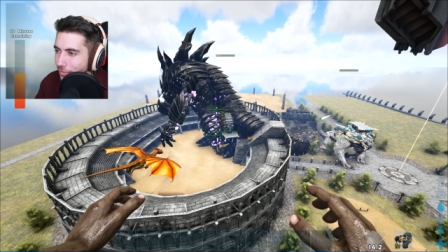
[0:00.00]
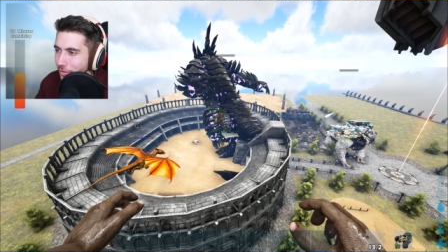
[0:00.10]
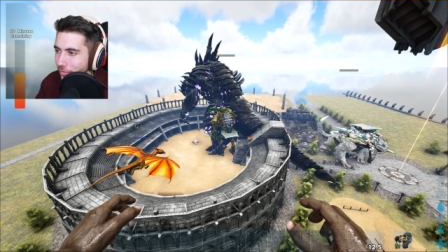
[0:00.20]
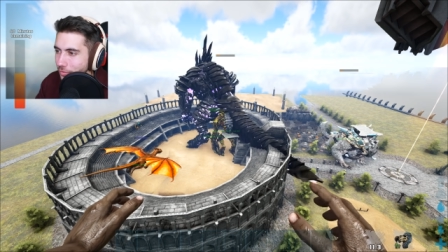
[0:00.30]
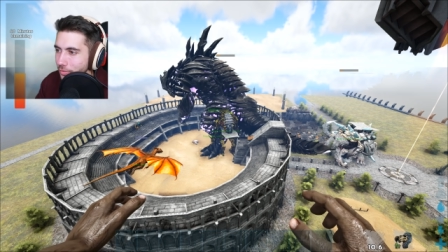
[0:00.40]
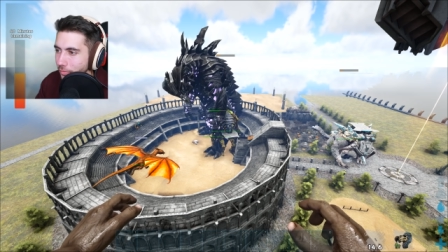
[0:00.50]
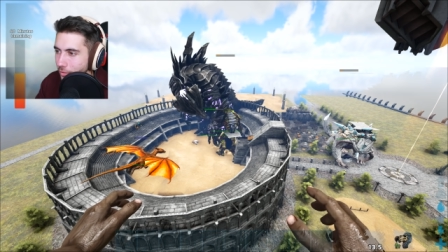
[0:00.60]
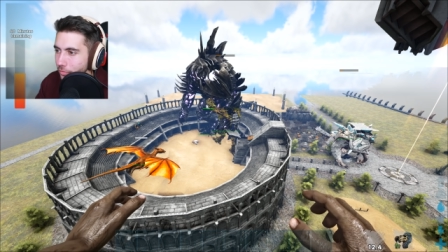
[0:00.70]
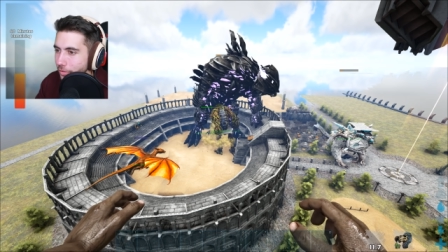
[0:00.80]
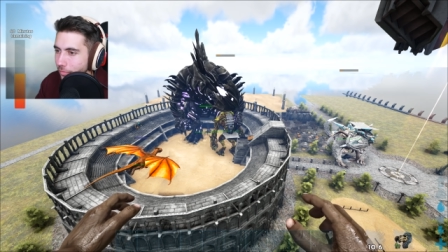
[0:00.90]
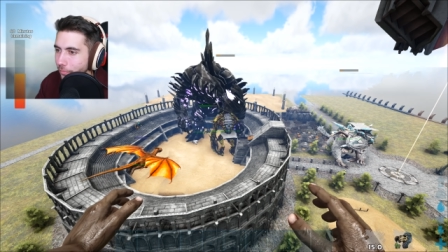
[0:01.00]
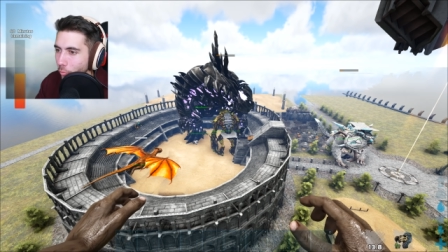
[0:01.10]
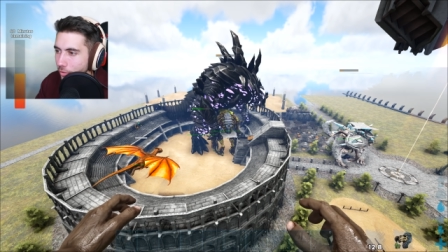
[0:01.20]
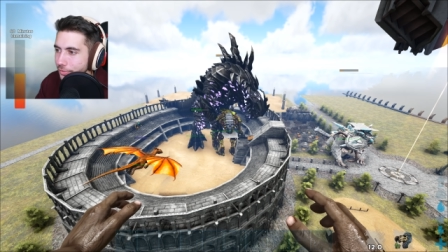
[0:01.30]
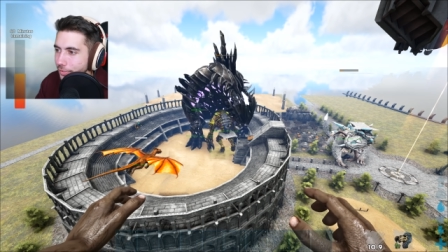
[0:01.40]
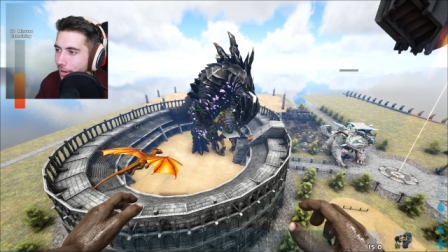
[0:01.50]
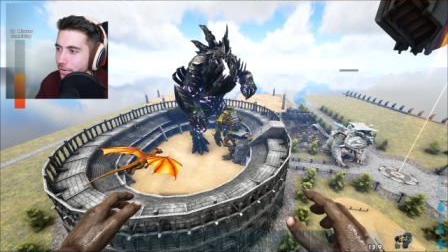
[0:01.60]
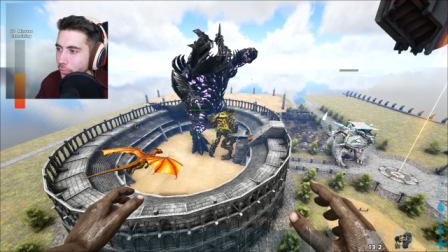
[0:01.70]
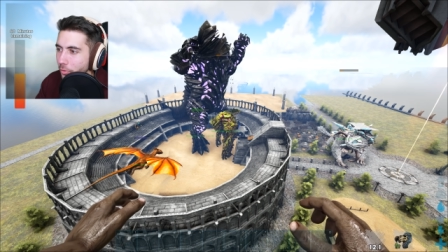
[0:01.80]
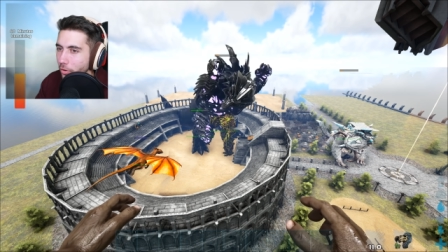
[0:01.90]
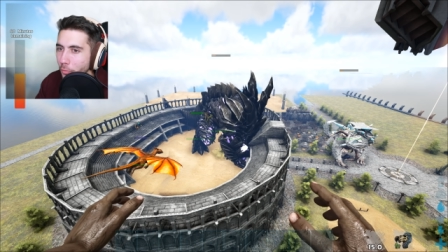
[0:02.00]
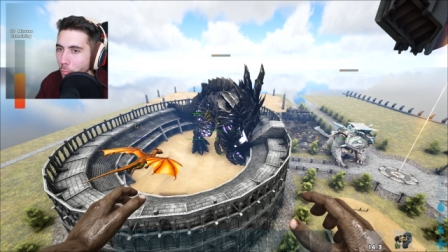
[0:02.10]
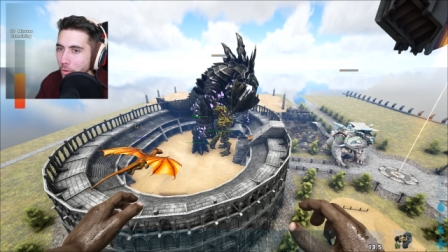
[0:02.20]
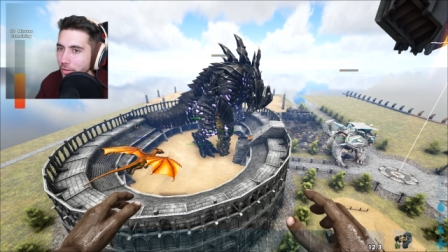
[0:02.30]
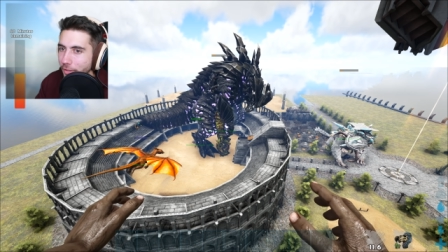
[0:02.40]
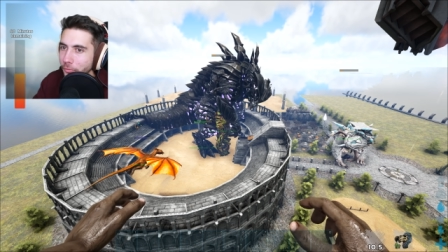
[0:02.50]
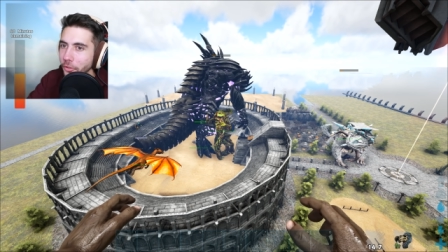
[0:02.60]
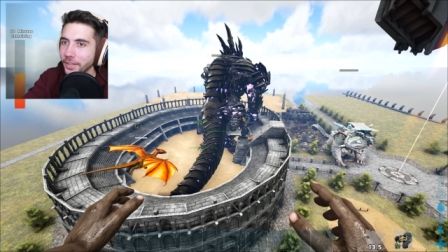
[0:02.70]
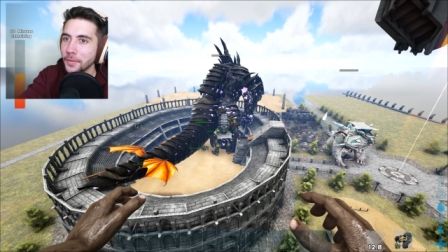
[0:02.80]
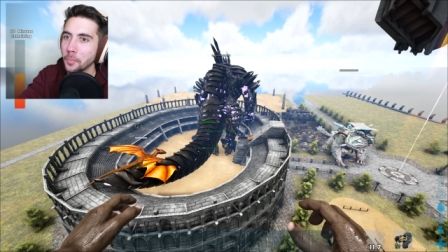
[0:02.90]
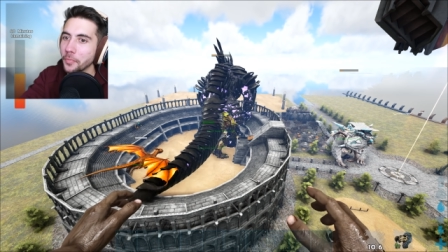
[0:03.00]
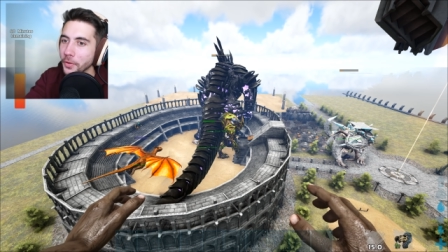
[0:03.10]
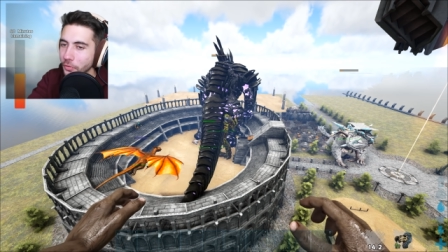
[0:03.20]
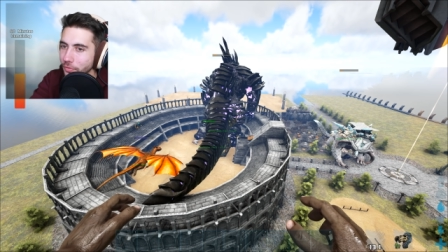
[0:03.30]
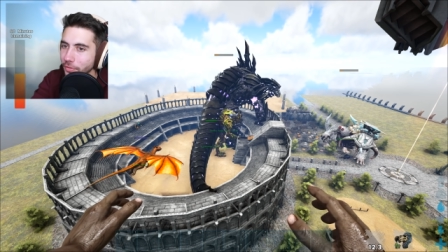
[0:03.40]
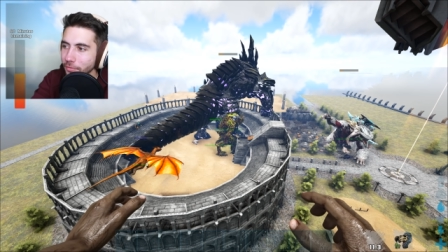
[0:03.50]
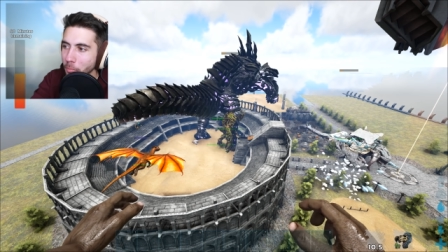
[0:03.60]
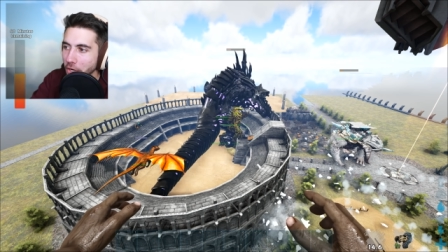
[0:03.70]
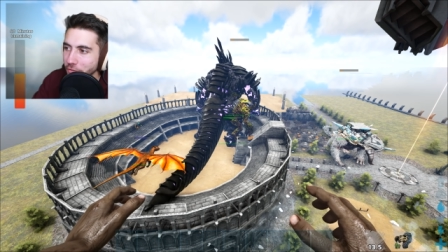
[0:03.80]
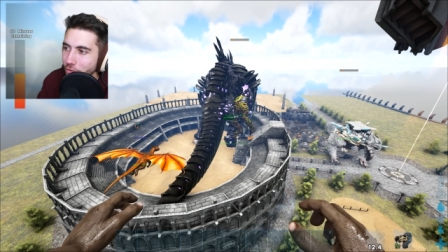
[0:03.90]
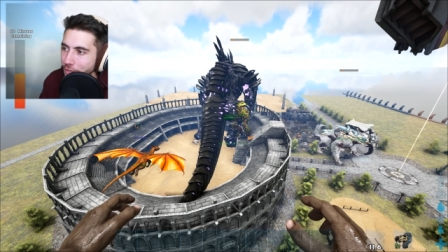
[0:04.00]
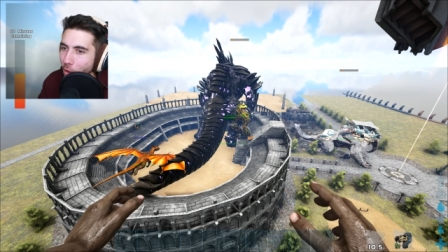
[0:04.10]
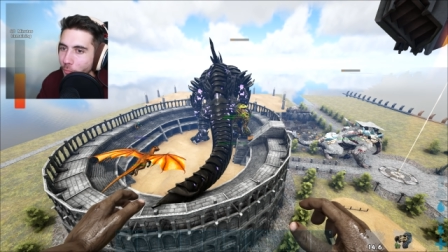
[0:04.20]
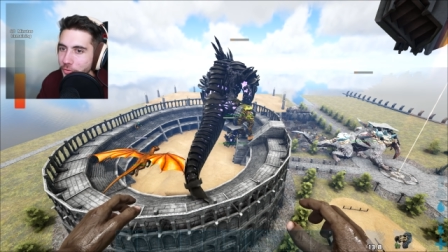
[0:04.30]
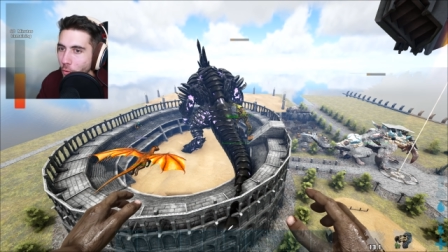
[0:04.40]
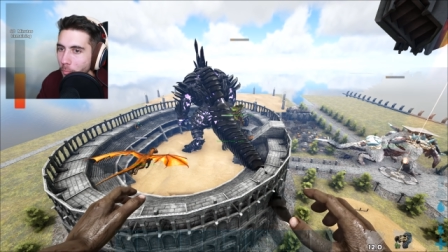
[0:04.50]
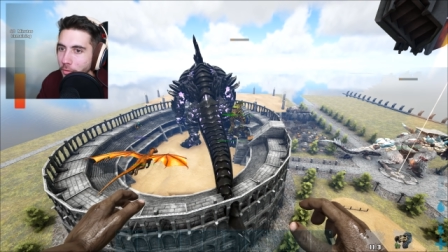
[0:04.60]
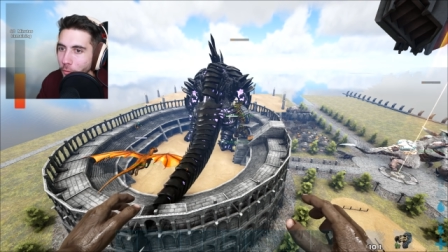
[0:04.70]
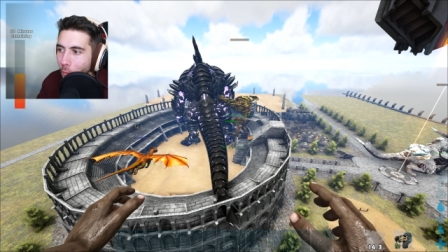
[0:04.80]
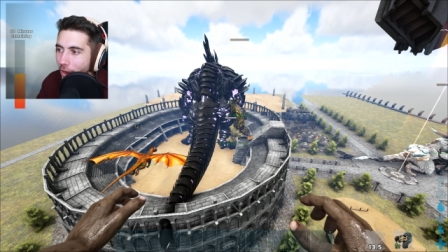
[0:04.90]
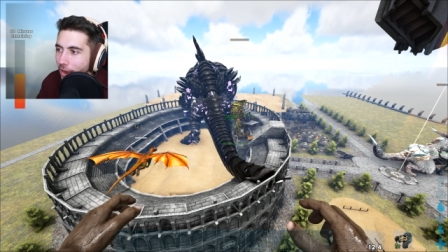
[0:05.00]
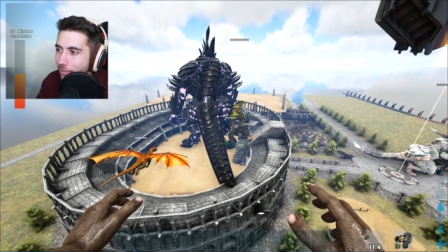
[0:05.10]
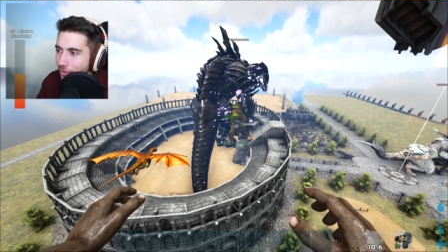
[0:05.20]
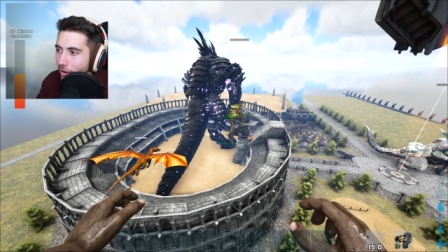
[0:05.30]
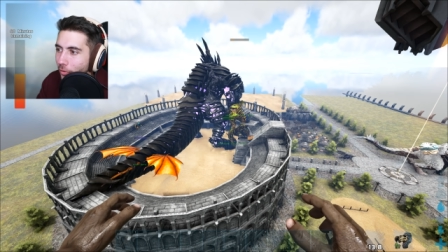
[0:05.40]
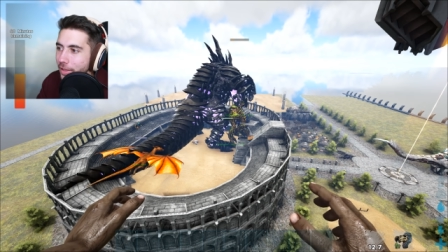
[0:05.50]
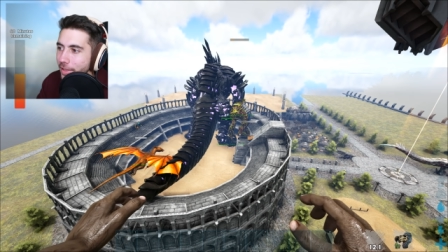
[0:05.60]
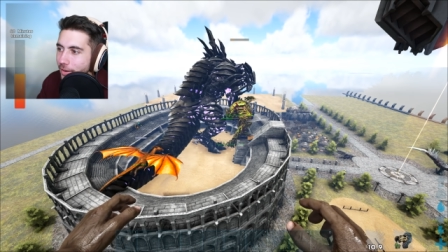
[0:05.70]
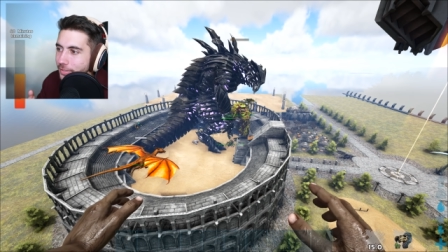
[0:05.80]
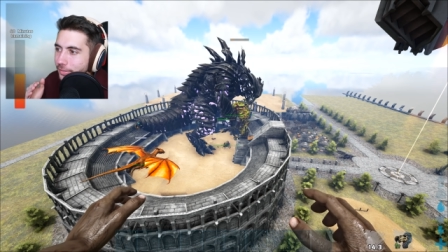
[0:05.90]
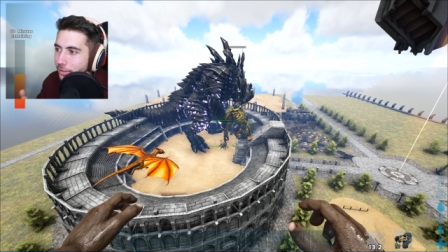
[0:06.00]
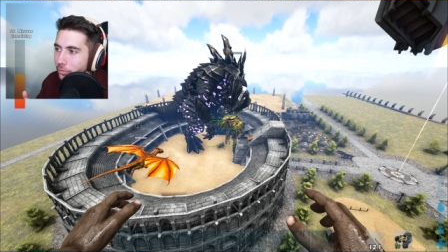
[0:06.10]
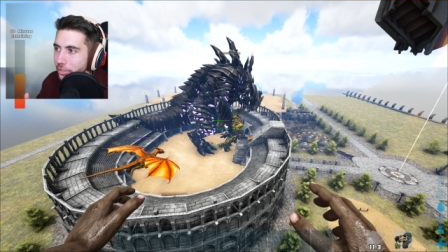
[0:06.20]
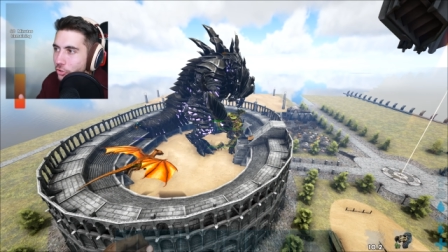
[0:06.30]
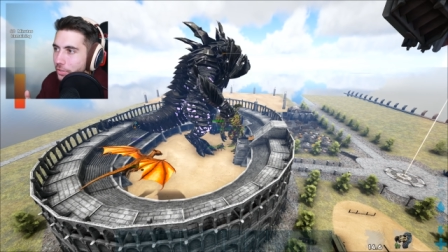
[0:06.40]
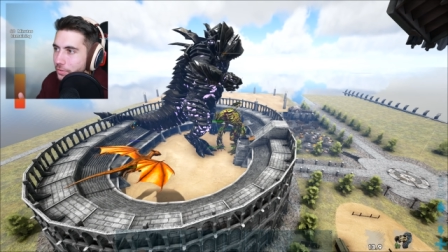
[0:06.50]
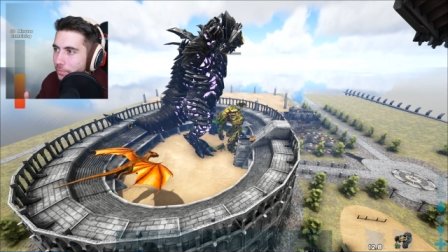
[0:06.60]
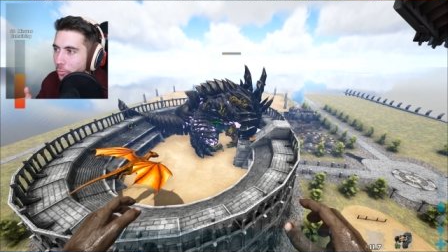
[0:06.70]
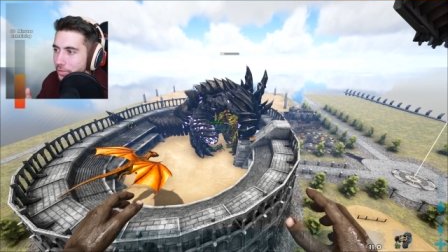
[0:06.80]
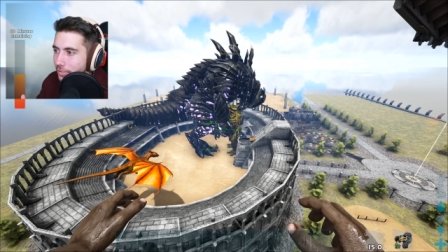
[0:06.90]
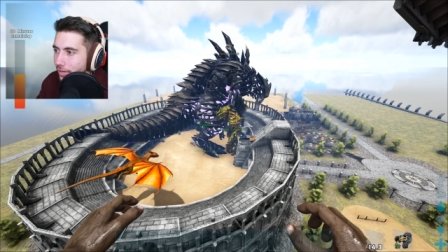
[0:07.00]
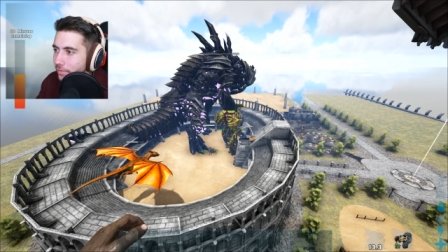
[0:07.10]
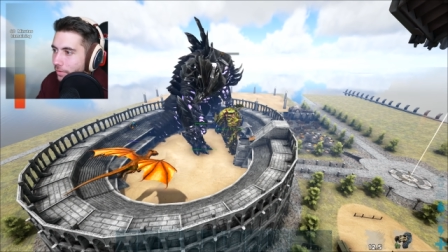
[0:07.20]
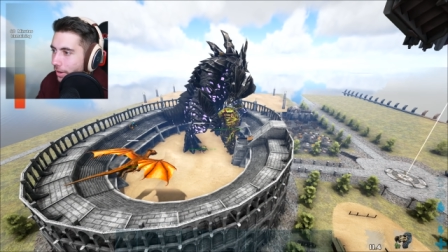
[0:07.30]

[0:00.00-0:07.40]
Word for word: I think this is literally the forest titan doing all the work. Like, look at the, the, the monster's health is below half now, and it's literally just the forest titan.